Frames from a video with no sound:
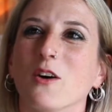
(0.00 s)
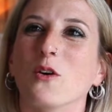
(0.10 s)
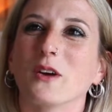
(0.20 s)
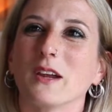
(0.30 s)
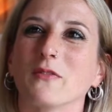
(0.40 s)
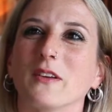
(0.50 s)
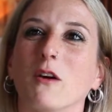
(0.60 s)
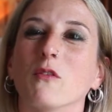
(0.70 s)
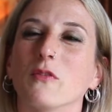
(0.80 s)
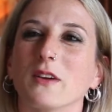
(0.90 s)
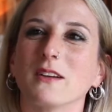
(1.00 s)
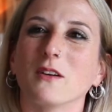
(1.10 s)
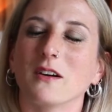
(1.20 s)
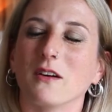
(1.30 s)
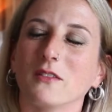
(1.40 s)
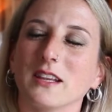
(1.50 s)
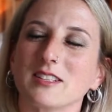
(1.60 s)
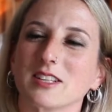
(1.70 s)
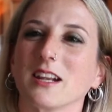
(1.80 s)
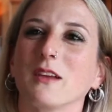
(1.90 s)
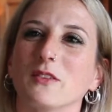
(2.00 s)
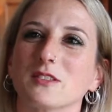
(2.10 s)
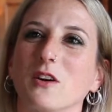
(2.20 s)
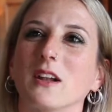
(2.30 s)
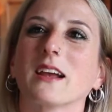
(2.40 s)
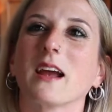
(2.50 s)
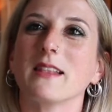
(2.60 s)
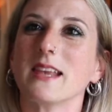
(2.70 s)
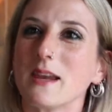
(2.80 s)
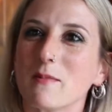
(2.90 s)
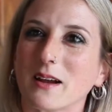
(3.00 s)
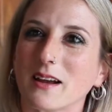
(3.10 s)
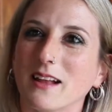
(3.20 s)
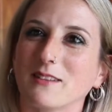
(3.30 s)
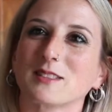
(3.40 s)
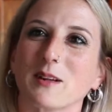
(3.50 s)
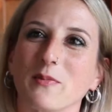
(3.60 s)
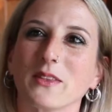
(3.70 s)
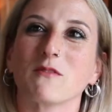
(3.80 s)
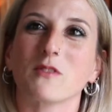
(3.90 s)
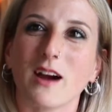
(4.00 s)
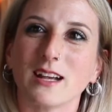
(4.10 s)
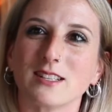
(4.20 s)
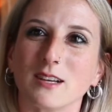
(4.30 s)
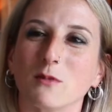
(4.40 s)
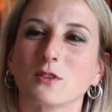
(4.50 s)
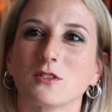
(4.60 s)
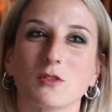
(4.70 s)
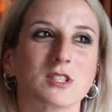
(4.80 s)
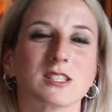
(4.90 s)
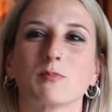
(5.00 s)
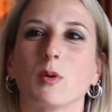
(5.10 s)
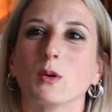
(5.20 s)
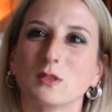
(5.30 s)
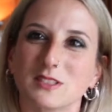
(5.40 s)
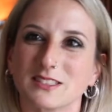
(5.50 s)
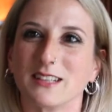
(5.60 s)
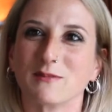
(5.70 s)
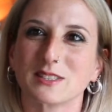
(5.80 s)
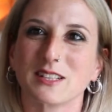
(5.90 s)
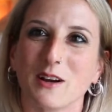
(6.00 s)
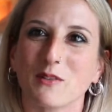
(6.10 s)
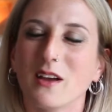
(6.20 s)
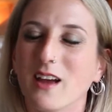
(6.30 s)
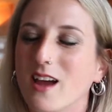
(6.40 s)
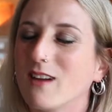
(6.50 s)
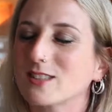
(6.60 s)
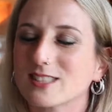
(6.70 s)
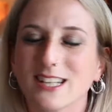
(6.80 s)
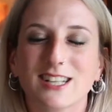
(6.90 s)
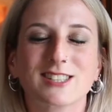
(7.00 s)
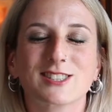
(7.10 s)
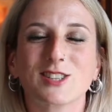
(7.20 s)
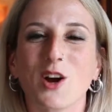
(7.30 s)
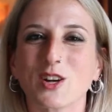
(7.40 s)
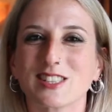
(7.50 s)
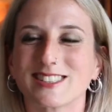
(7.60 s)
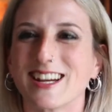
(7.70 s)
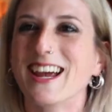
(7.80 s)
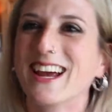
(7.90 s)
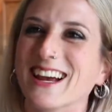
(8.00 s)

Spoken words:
or if he on the internet, if he's got like an email or something, write him or just post him stuff. It was exhausting.